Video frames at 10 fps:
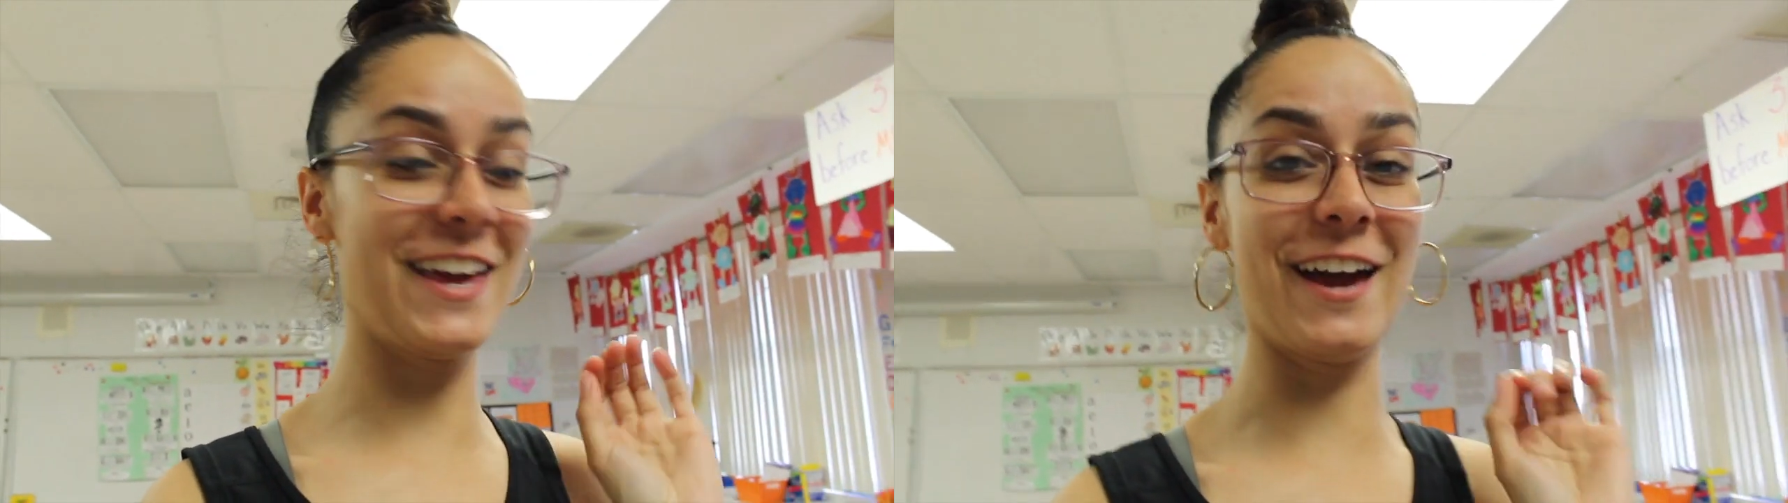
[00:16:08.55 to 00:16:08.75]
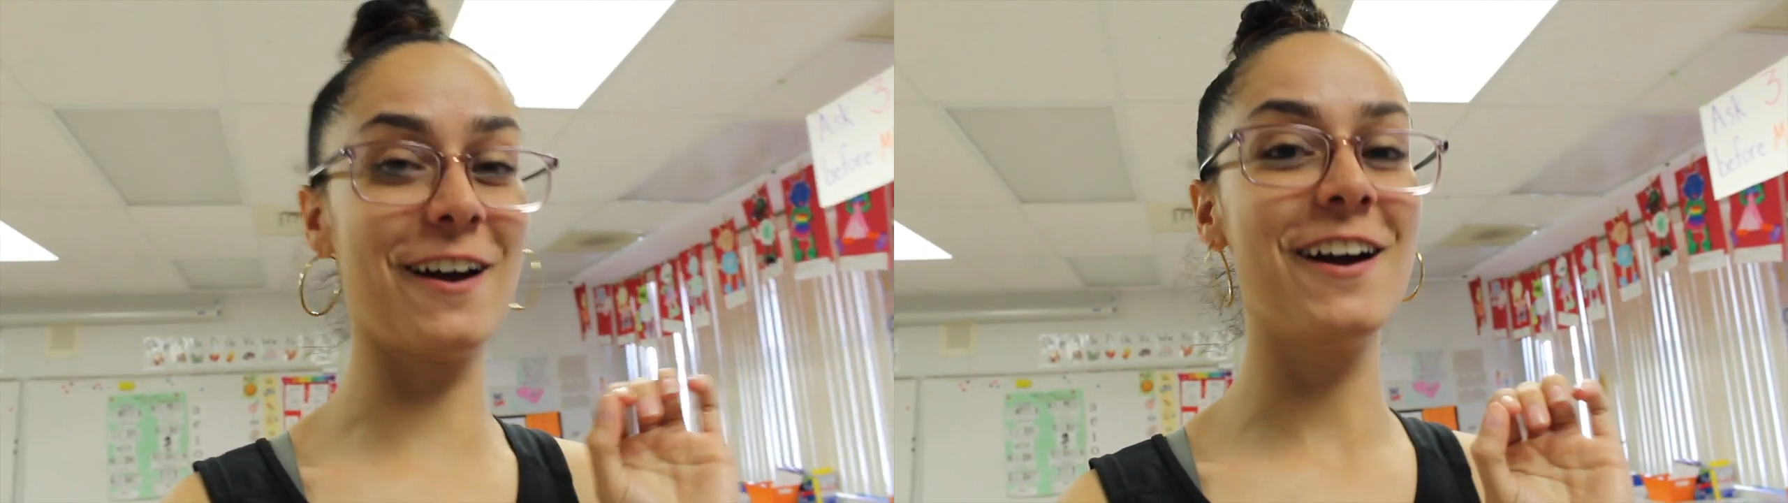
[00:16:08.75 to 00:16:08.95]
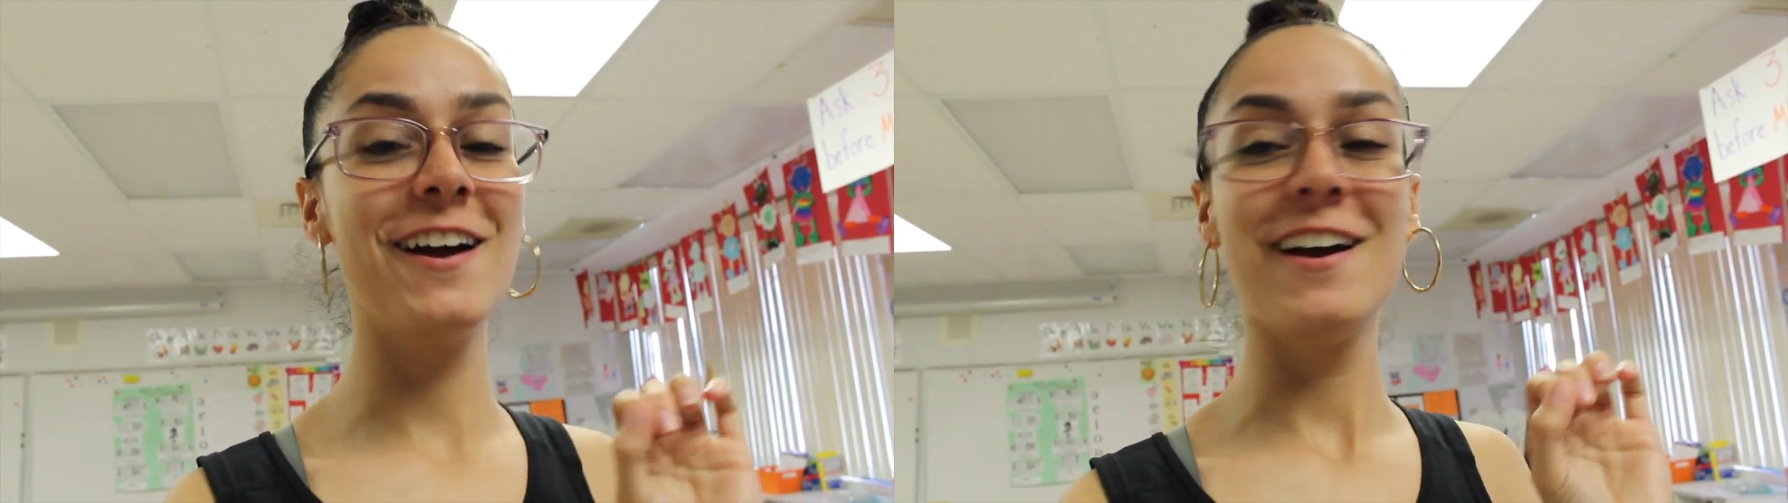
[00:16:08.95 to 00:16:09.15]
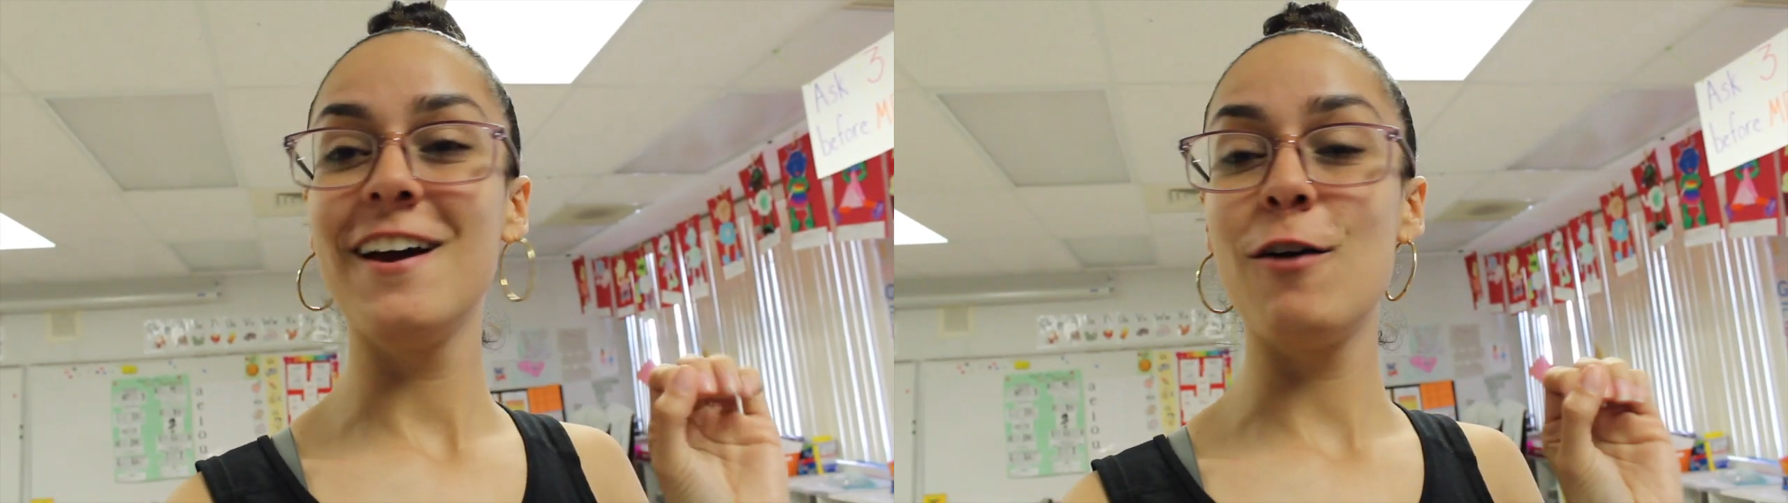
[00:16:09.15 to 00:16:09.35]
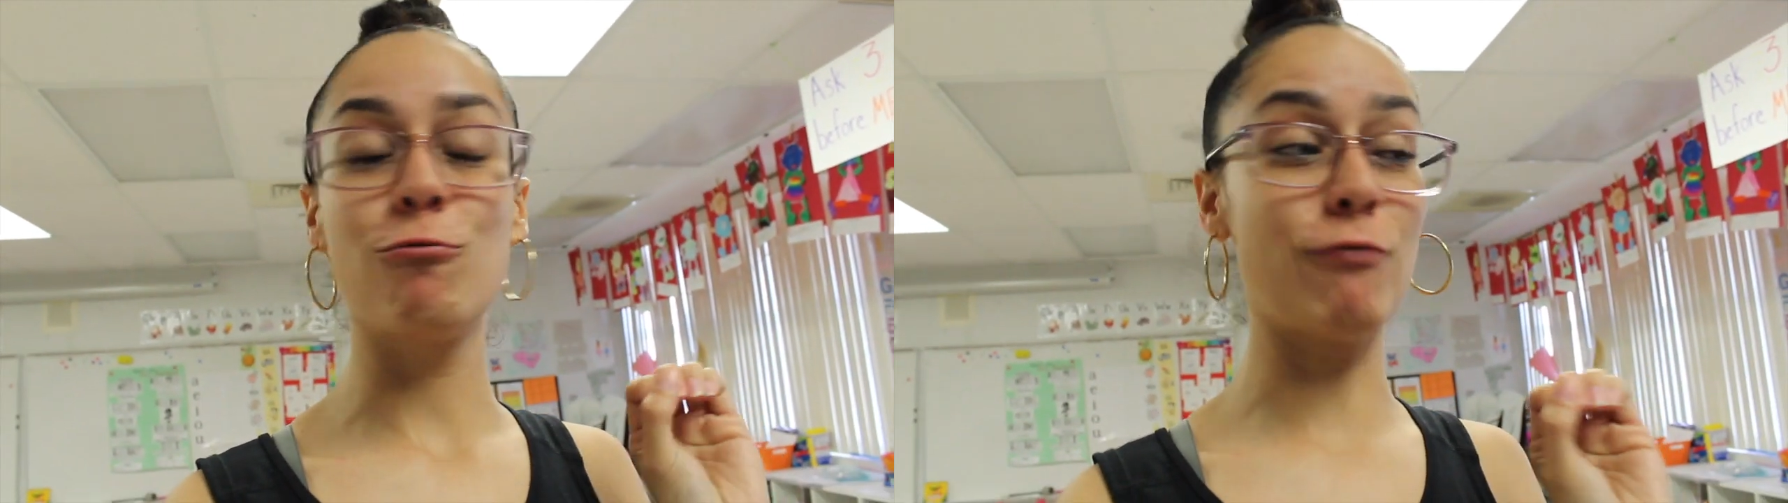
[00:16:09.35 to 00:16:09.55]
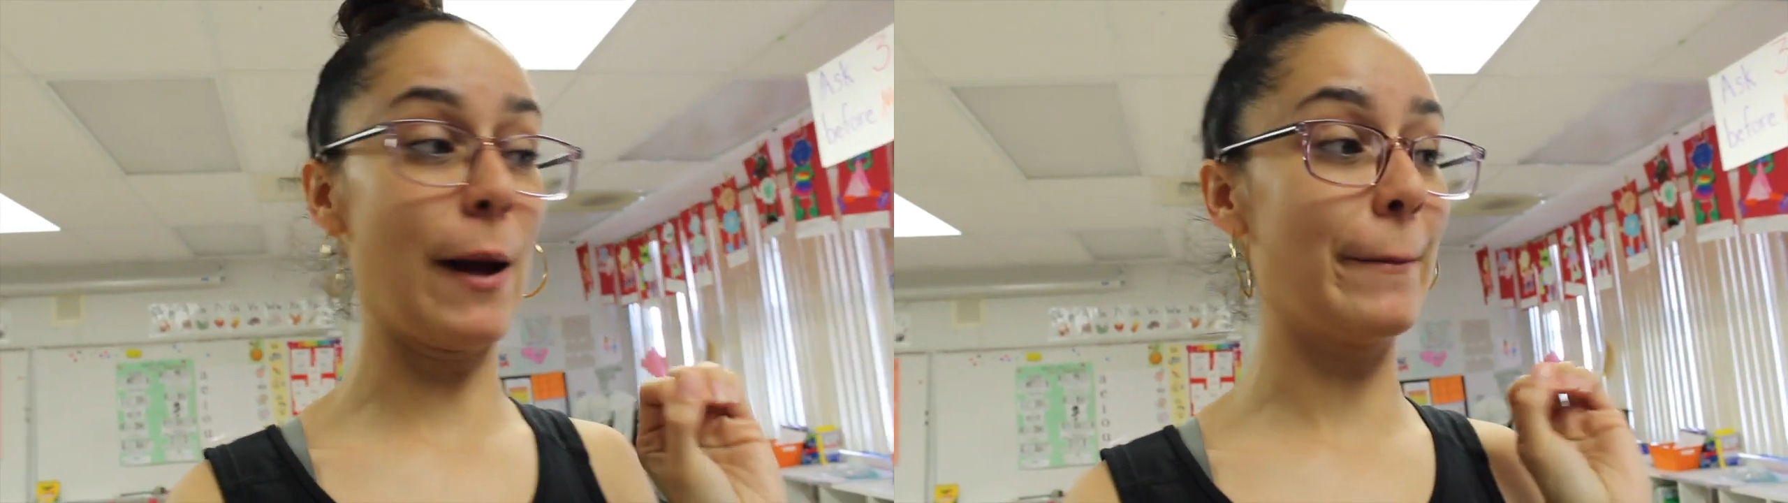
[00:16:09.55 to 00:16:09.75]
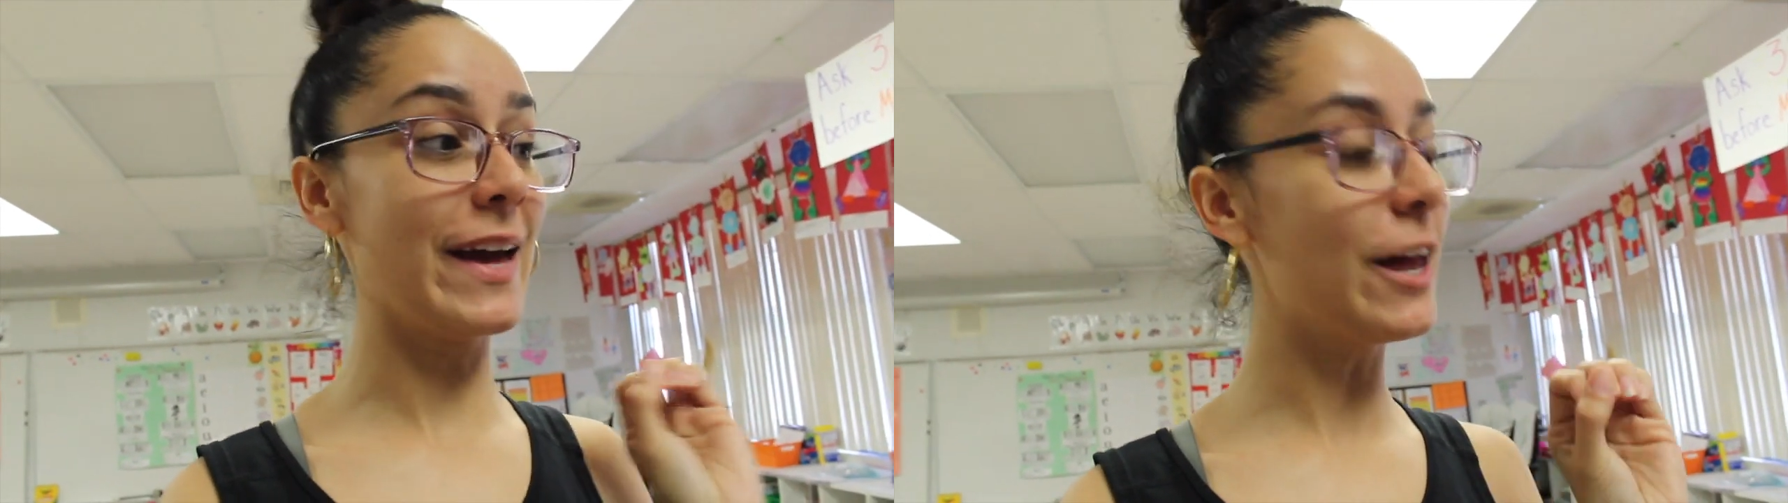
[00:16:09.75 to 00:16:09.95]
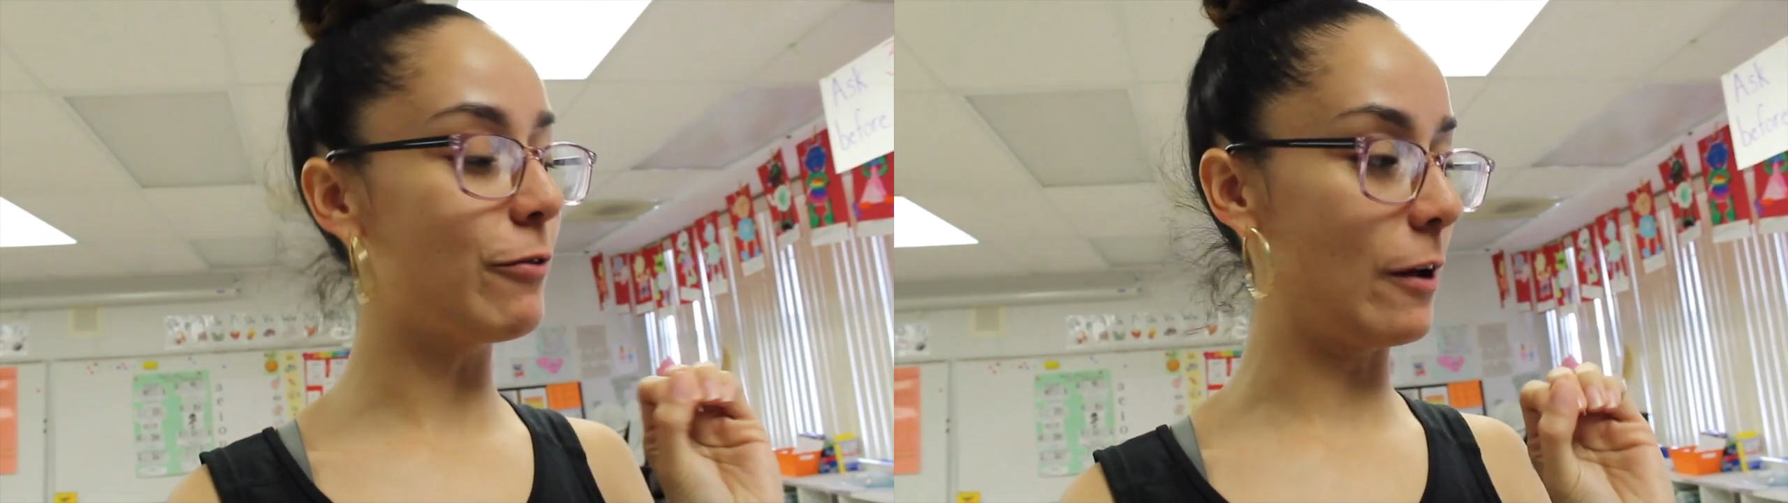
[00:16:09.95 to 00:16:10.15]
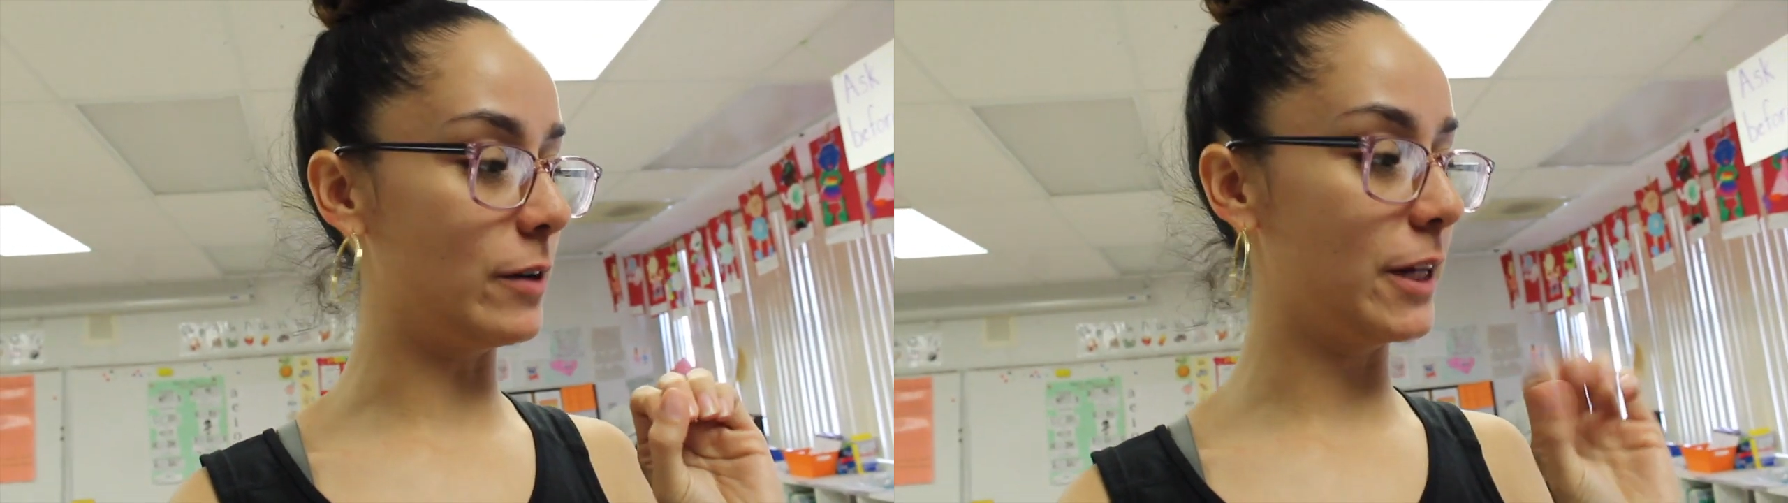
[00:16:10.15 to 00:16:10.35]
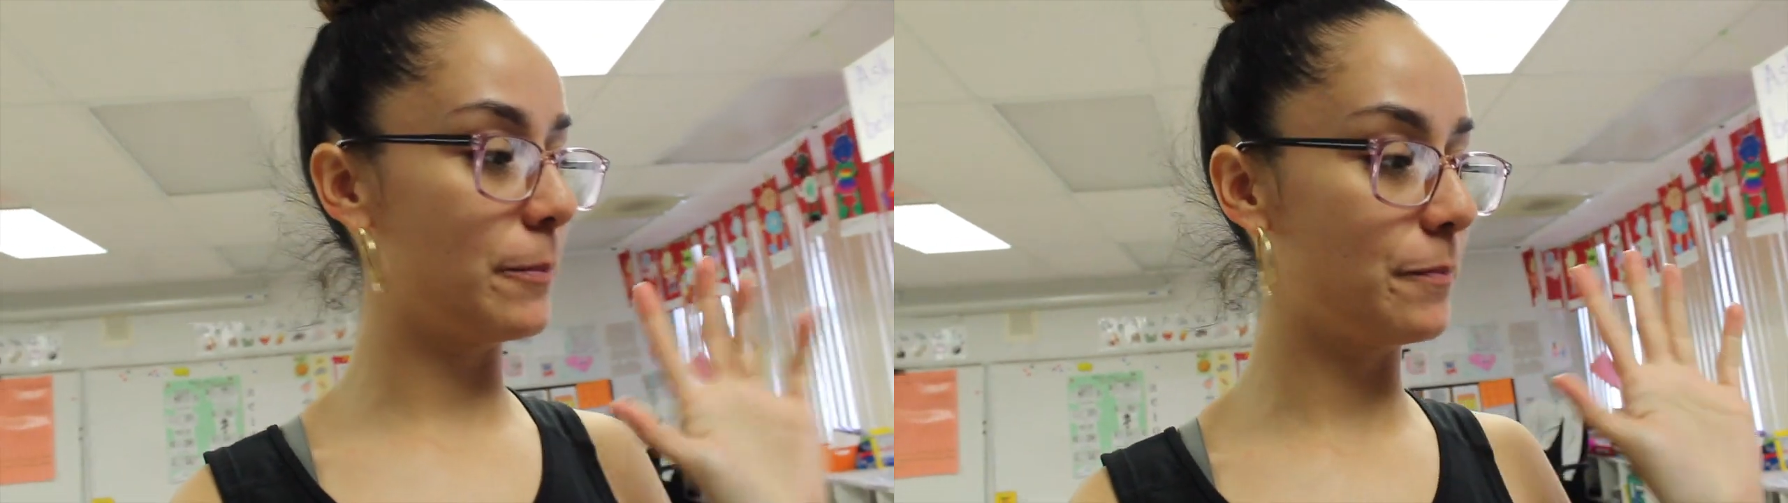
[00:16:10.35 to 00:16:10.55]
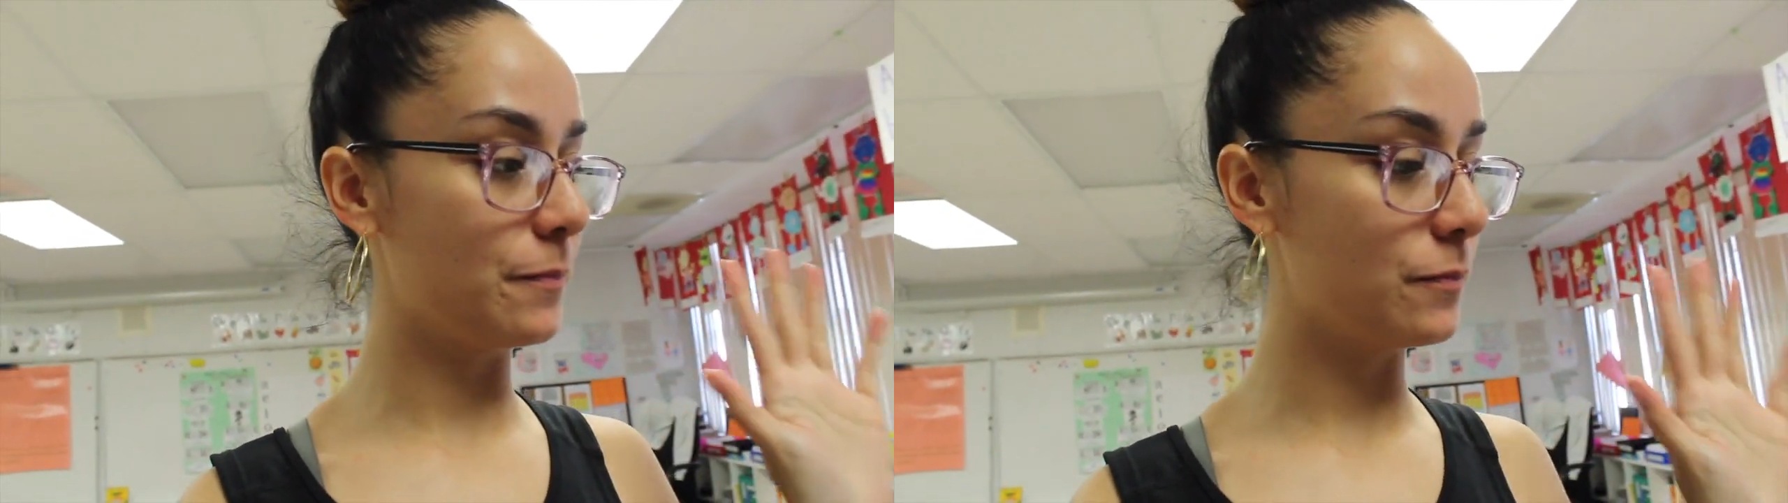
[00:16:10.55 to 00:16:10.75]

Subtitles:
can't wrap my head around it.